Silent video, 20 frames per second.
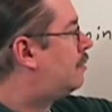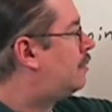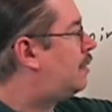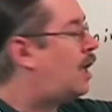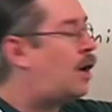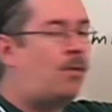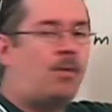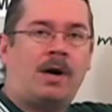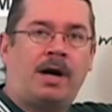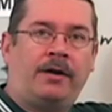
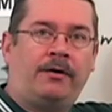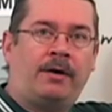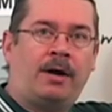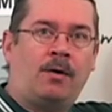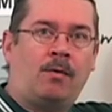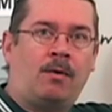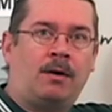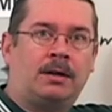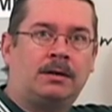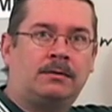Now, why do I
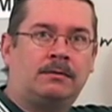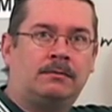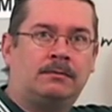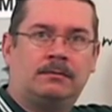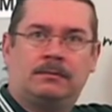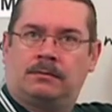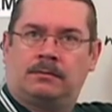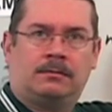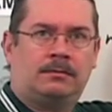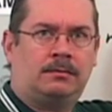want
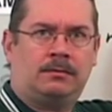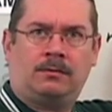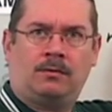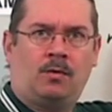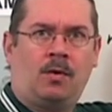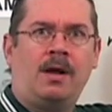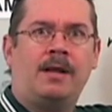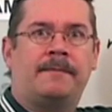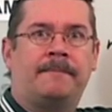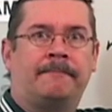
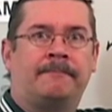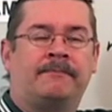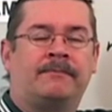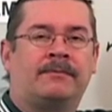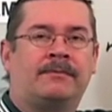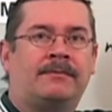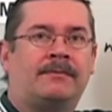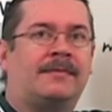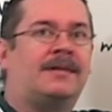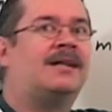one?
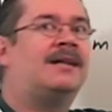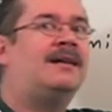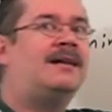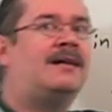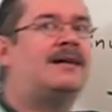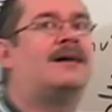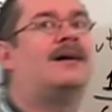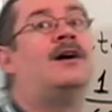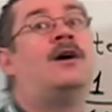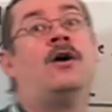
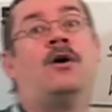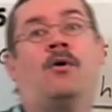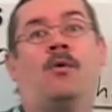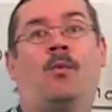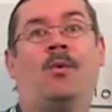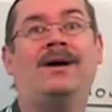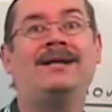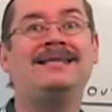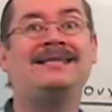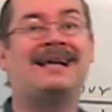Ah.
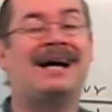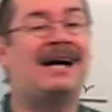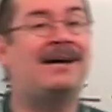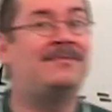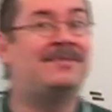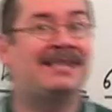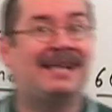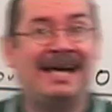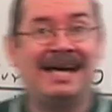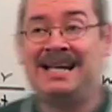one
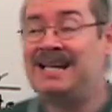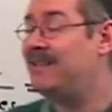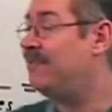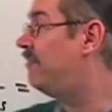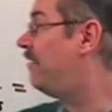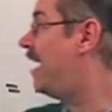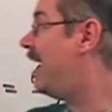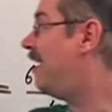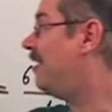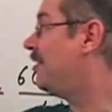times any
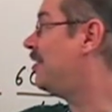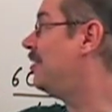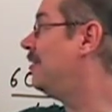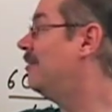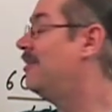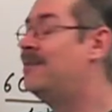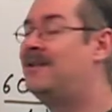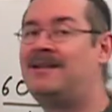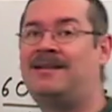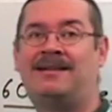
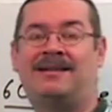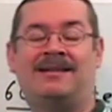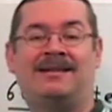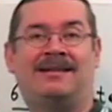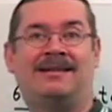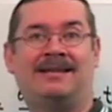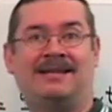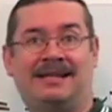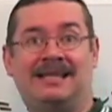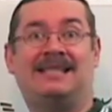value
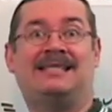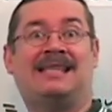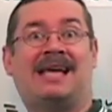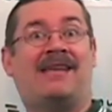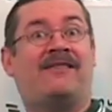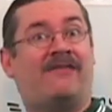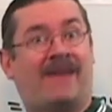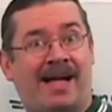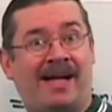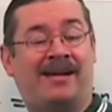is
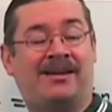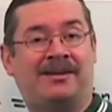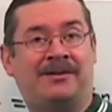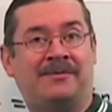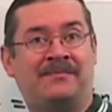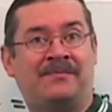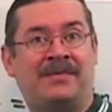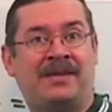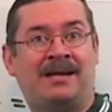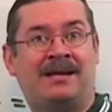that value.
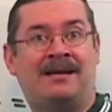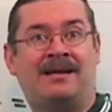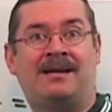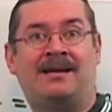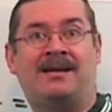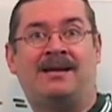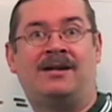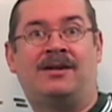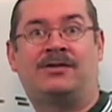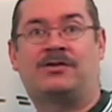
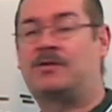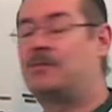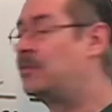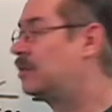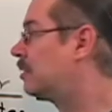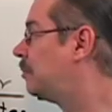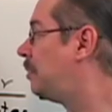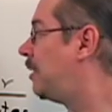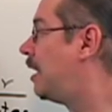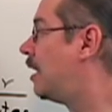So
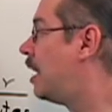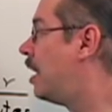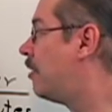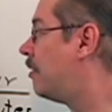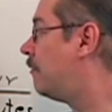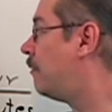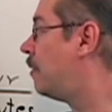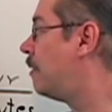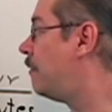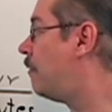multiplying one
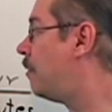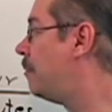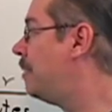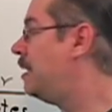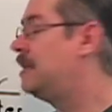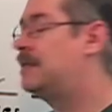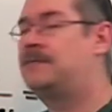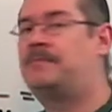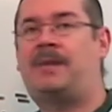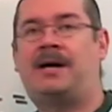hundred forty-four
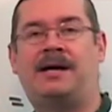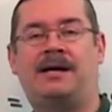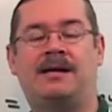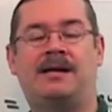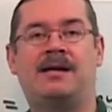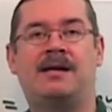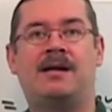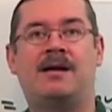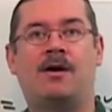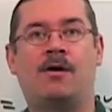minutes by
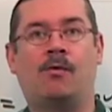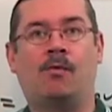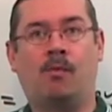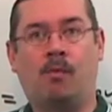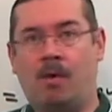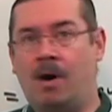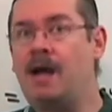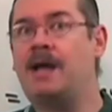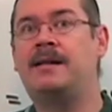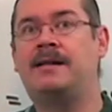
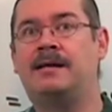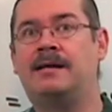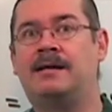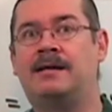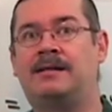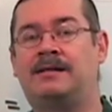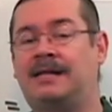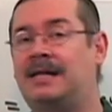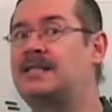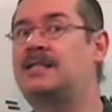one
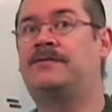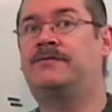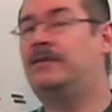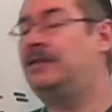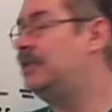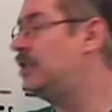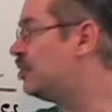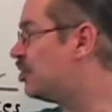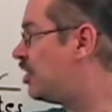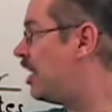doesn't
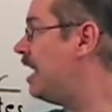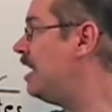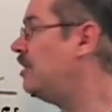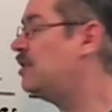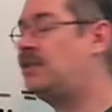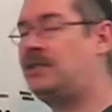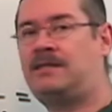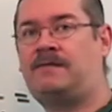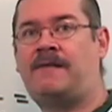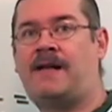really
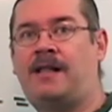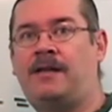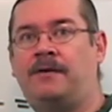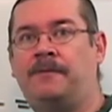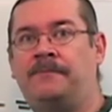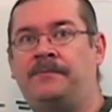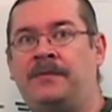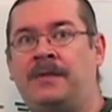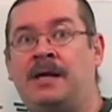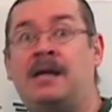change this value.
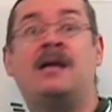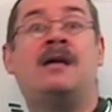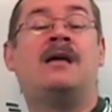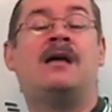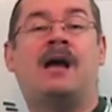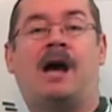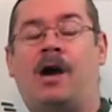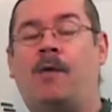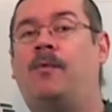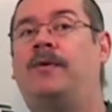
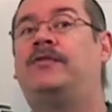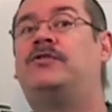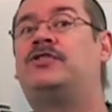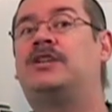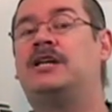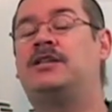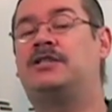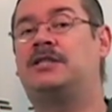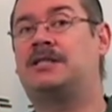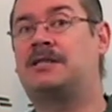I want to
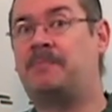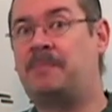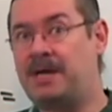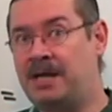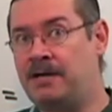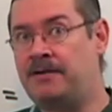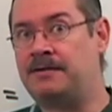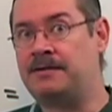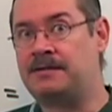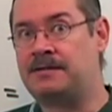change its
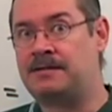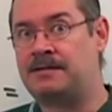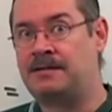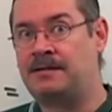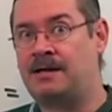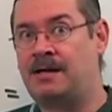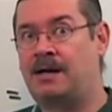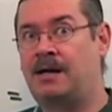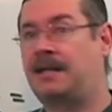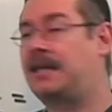appearance.
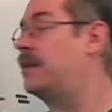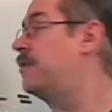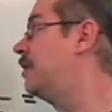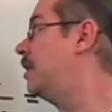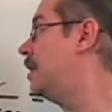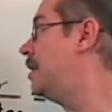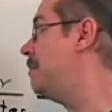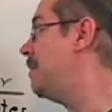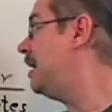Get rid of the